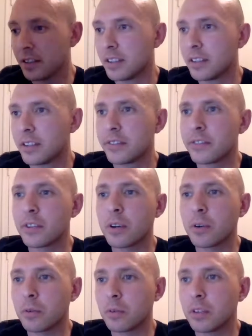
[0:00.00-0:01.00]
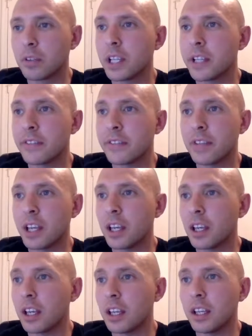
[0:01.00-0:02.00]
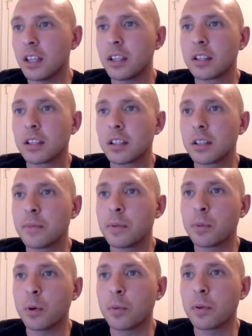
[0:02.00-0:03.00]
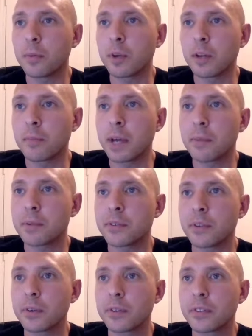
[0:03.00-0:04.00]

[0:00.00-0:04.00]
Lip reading: So let's say, let me pull up one of my episodes.